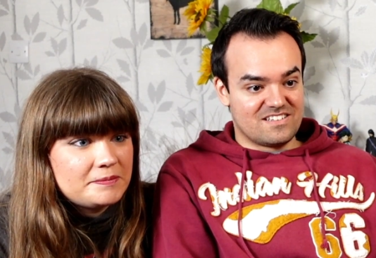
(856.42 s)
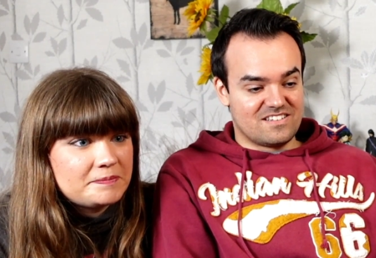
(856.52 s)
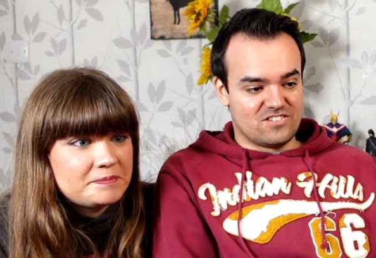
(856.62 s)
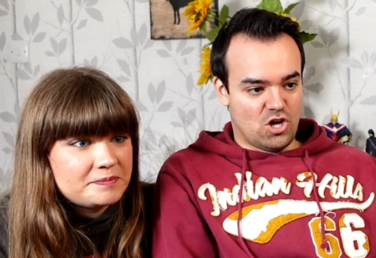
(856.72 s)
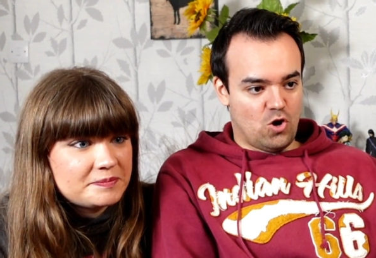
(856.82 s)

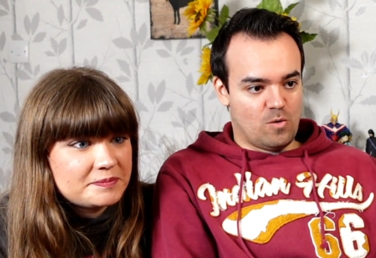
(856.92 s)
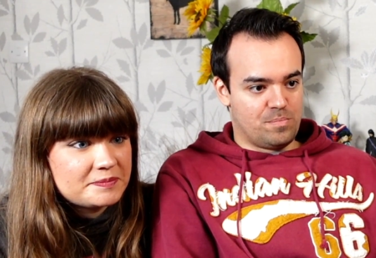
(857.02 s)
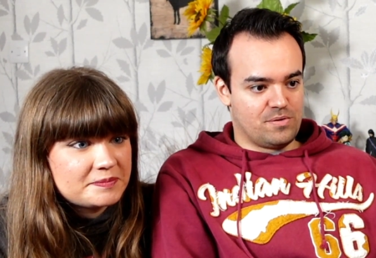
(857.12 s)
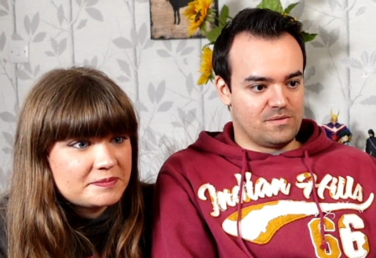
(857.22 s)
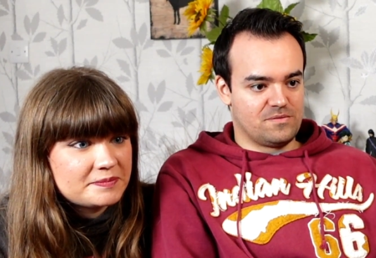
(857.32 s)
Speaker 1: Nope.
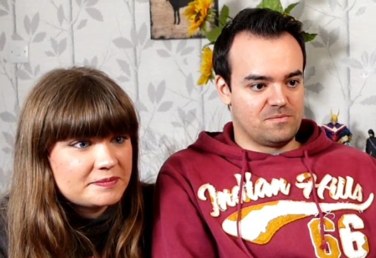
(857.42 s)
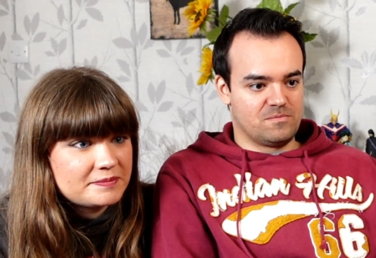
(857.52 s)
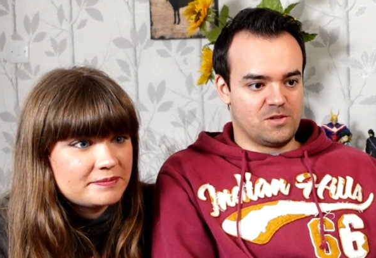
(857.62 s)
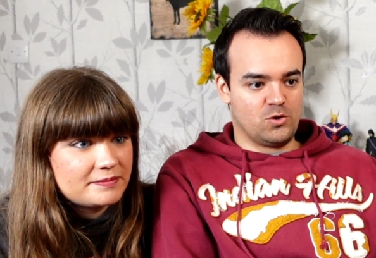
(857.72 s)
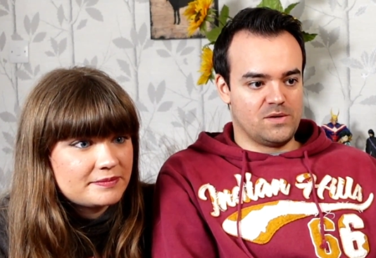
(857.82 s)

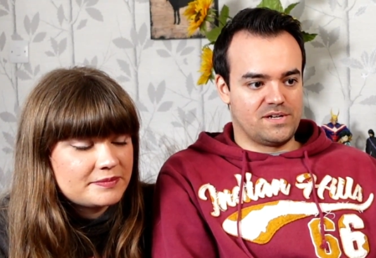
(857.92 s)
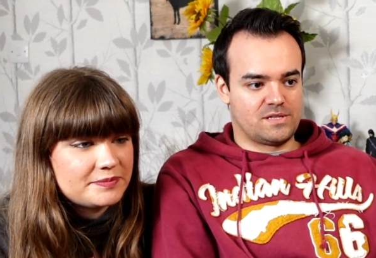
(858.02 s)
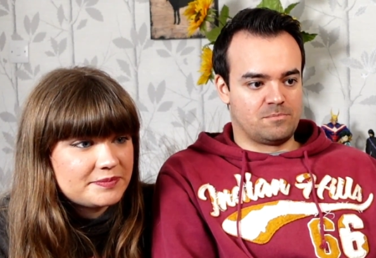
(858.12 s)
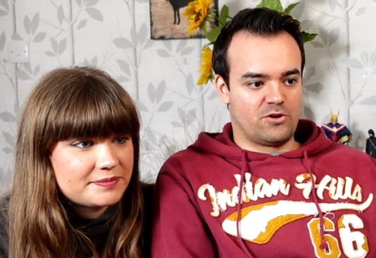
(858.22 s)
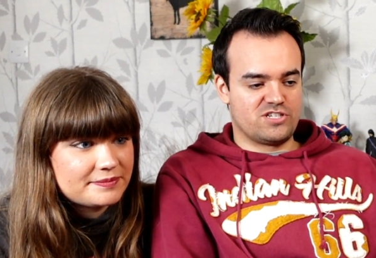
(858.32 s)
You don't even get
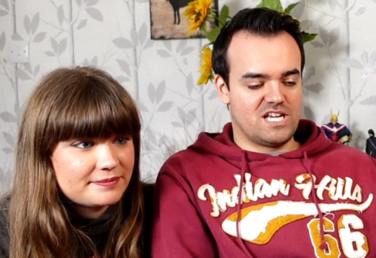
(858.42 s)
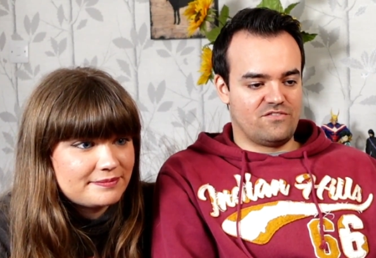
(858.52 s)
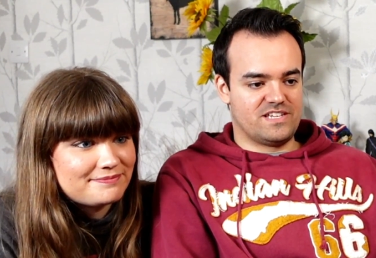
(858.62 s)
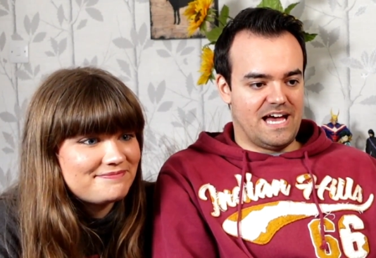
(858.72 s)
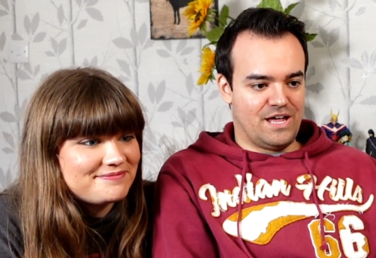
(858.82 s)
the mercy
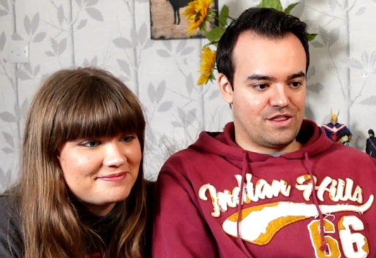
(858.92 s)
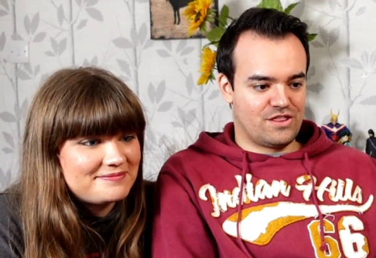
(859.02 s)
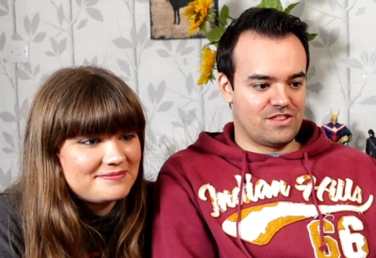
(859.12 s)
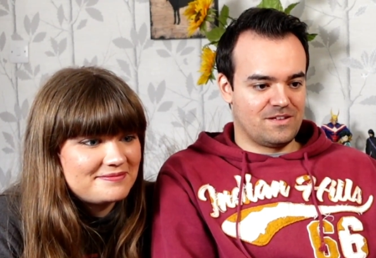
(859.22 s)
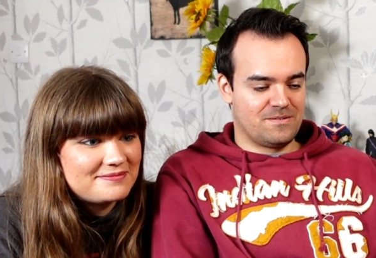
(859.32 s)
of
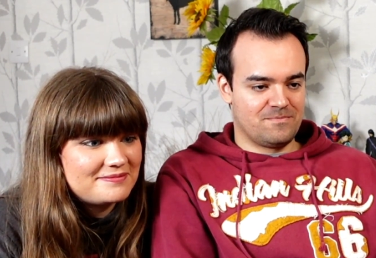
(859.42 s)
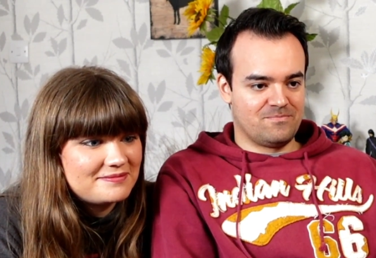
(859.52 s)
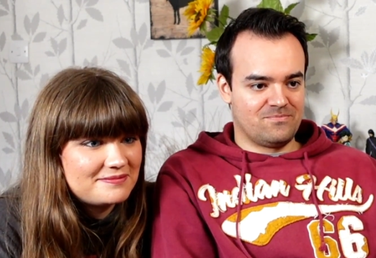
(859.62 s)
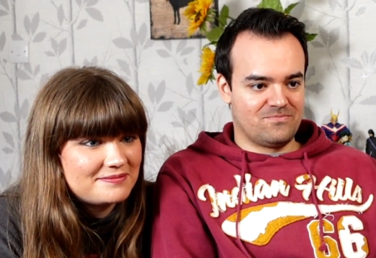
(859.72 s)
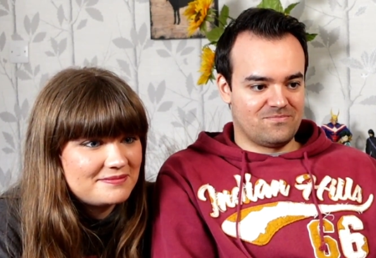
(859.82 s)
death.
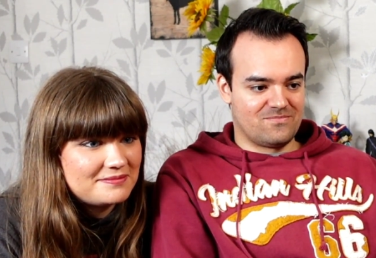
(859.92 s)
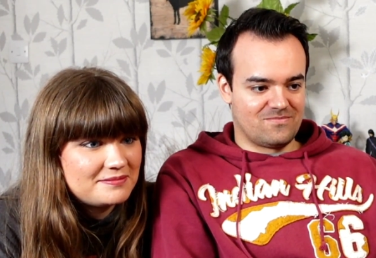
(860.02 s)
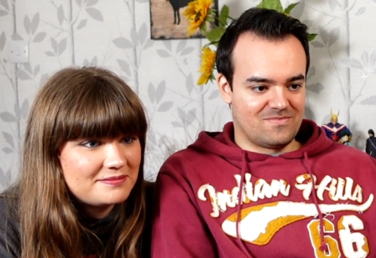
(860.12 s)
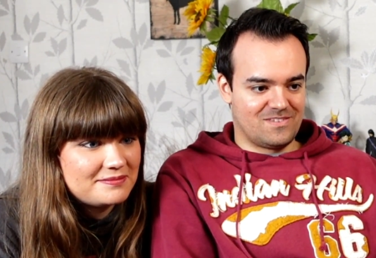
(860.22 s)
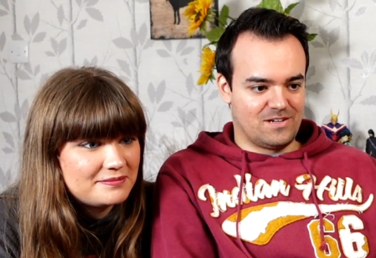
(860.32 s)

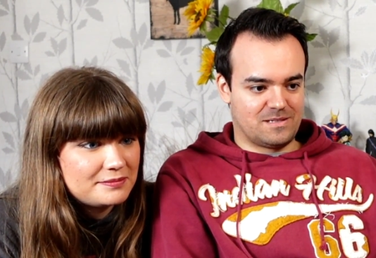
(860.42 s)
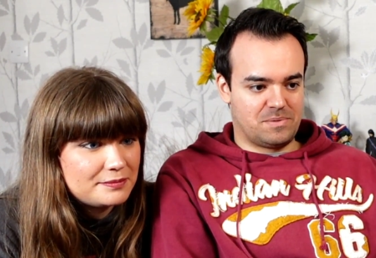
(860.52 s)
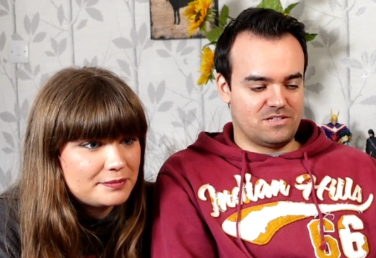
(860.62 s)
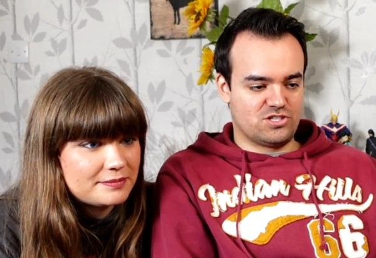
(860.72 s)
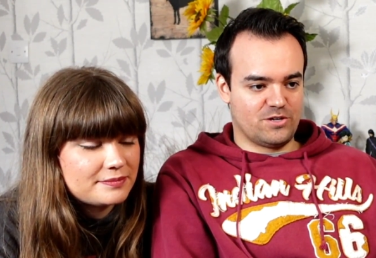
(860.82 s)
You get to
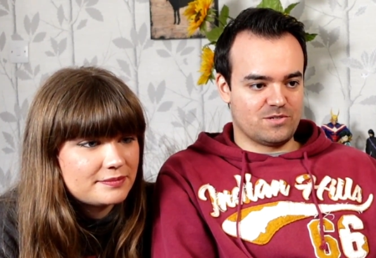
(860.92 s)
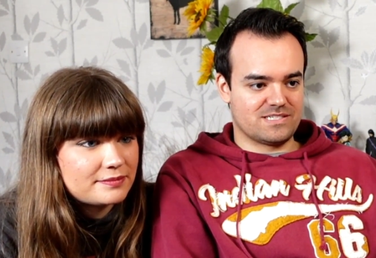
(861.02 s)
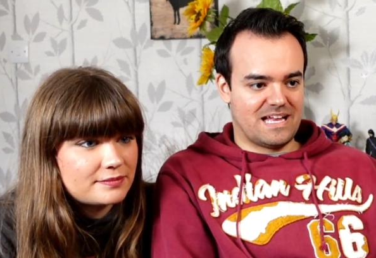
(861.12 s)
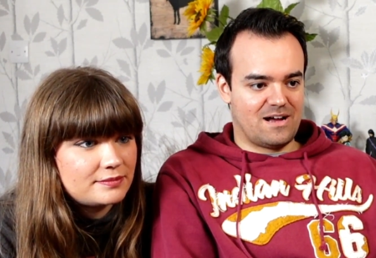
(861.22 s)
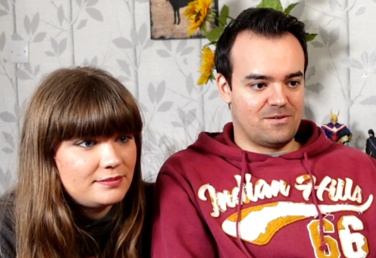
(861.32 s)
be
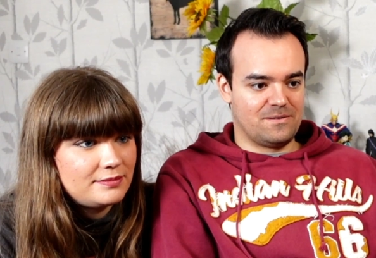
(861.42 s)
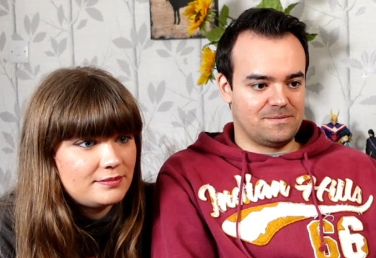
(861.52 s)
juice now.